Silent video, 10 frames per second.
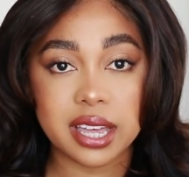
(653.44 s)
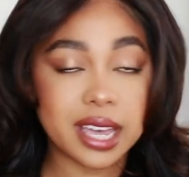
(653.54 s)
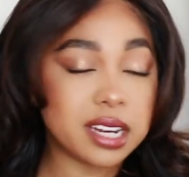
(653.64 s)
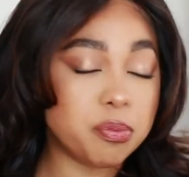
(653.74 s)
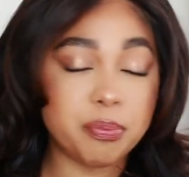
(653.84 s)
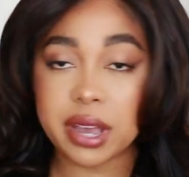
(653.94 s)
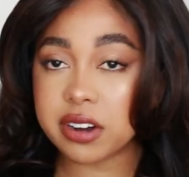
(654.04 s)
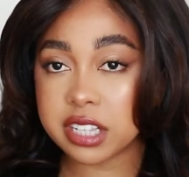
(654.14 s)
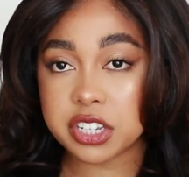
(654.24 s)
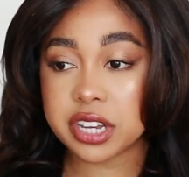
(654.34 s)
it
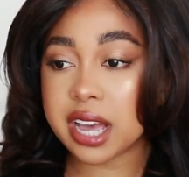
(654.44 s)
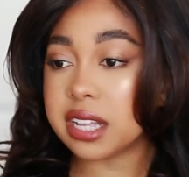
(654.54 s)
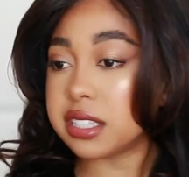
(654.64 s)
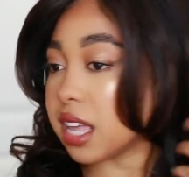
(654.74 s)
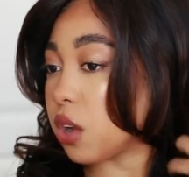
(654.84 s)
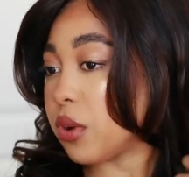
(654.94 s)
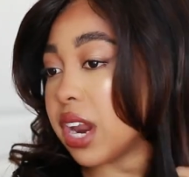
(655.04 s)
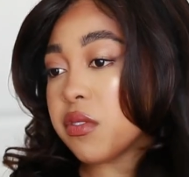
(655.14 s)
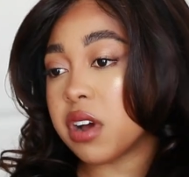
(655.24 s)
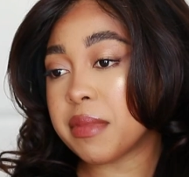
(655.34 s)
barely sheds. Like when
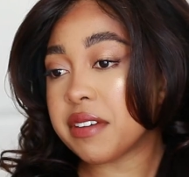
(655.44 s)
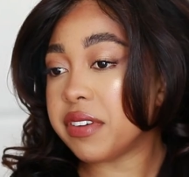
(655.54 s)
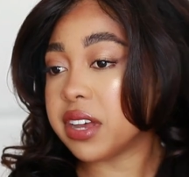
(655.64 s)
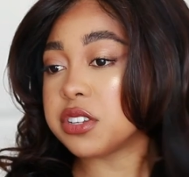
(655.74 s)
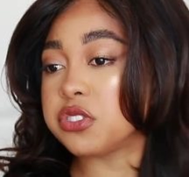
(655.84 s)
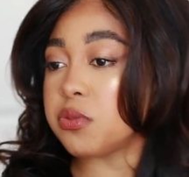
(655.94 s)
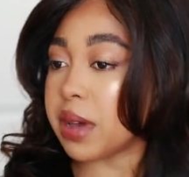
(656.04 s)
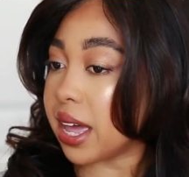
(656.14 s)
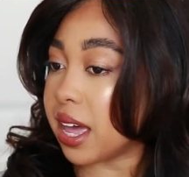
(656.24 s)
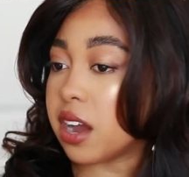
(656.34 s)
I run my fingers through
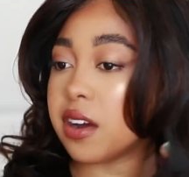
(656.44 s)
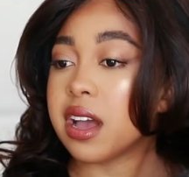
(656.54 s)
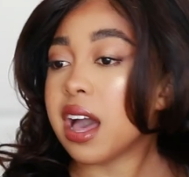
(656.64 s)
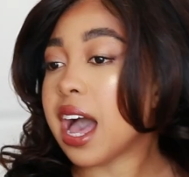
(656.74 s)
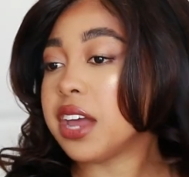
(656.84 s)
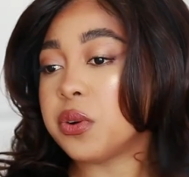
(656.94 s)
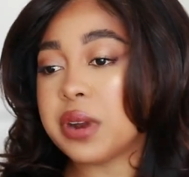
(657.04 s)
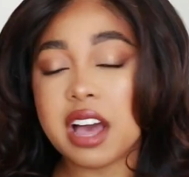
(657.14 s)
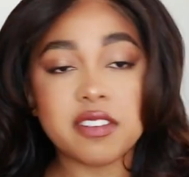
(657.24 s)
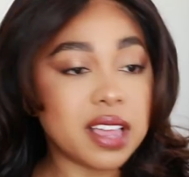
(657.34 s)
my hair, I don't
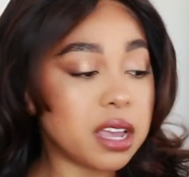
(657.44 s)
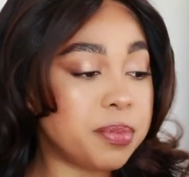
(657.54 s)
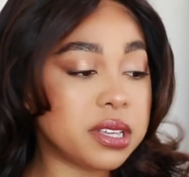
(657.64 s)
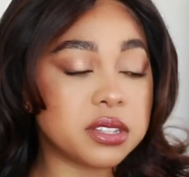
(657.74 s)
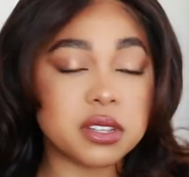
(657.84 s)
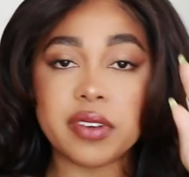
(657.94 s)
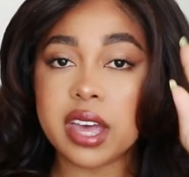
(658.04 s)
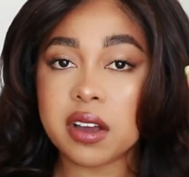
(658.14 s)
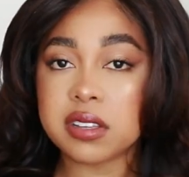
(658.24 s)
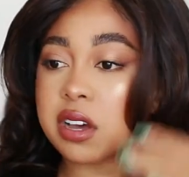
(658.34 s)
have like pieces of
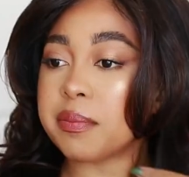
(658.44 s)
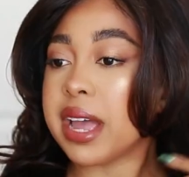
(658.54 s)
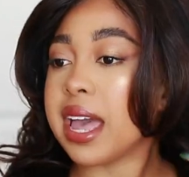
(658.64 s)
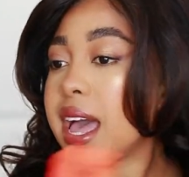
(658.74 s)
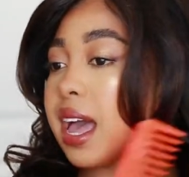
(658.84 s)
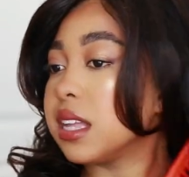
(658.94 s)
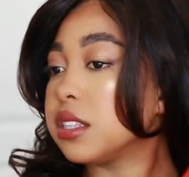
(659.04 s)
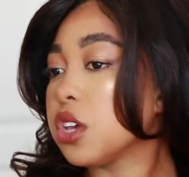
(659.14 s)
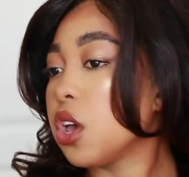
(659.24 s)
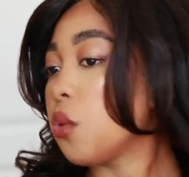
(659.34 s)
hairs on my
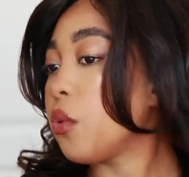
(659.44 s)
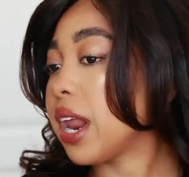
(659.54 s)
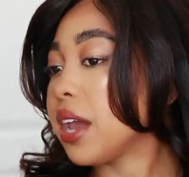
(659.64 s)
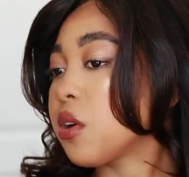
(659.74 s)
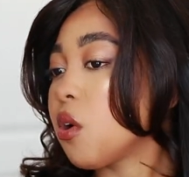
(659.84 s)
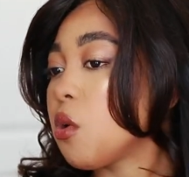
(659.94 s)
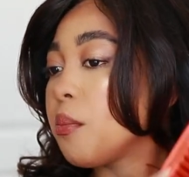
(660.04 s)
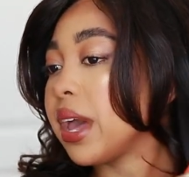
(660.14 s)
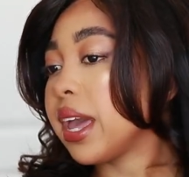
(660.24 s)
hands. When I comb my